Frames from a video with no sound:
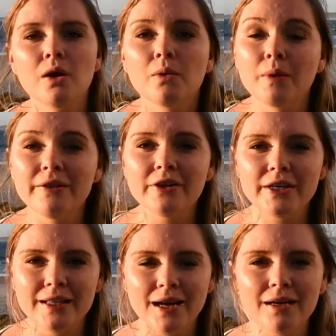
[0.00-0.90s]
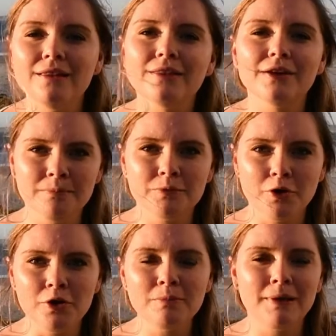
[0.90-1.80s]
When they're young, their
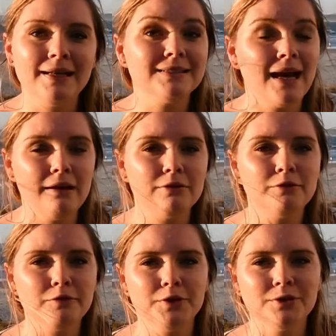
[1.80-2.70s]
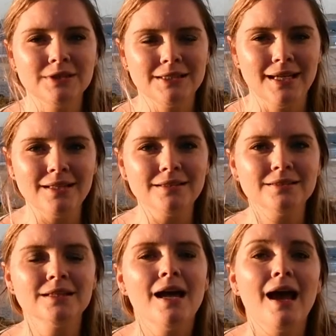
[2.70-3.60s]
growth plates haven't fused yet
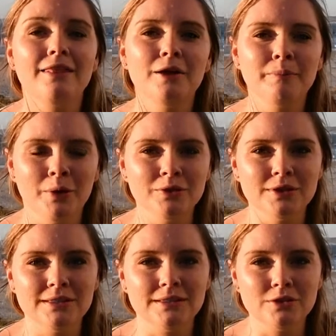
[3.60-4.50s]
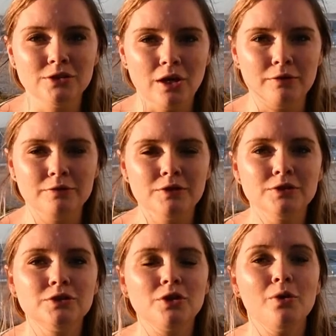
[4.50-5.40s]
and their bones are still soft.
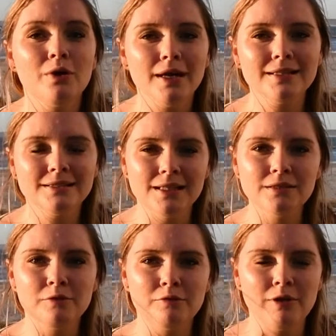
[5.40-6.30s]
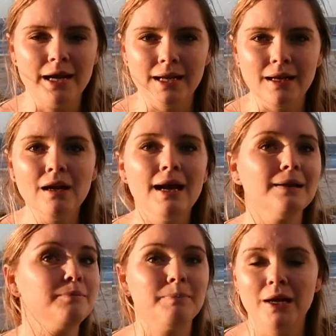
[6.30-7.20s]
So excessive running
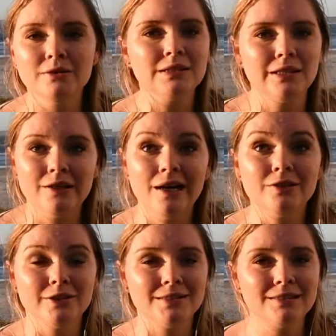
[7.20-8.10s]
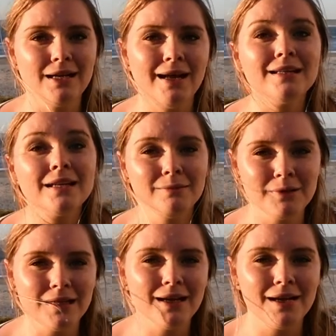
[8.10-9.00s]
and bouncing around on sand can
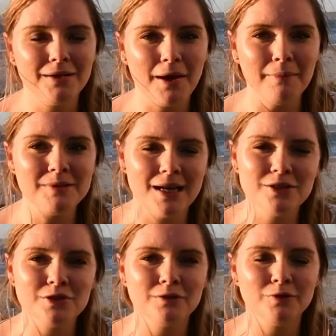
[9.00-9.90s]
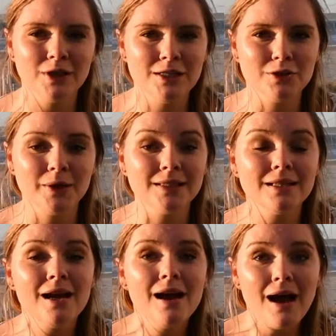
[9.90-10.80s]
be dangerous for their joints.
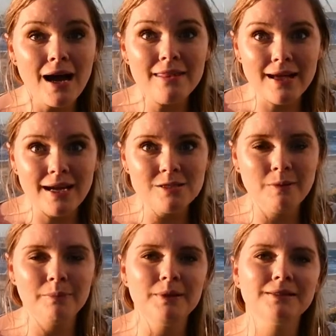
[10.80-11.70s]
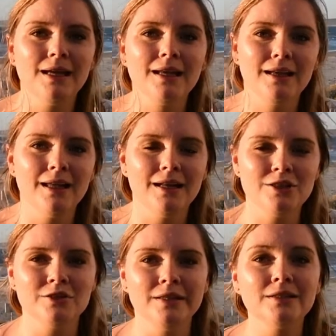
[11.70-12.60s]
Either as puppies they can get
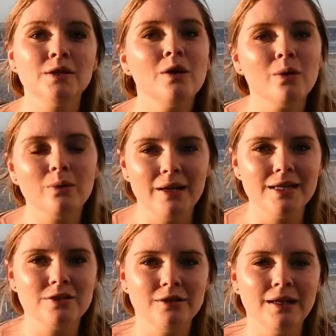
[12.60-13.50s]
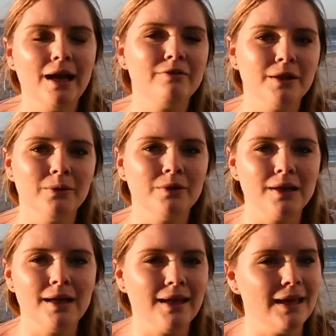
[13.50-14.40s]
injuries, or later in life they will
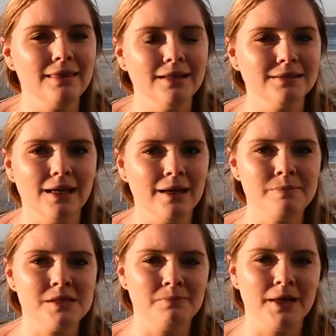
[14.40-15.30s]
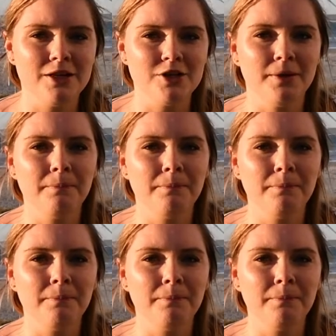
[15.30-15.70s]
get things like hip dysplasia.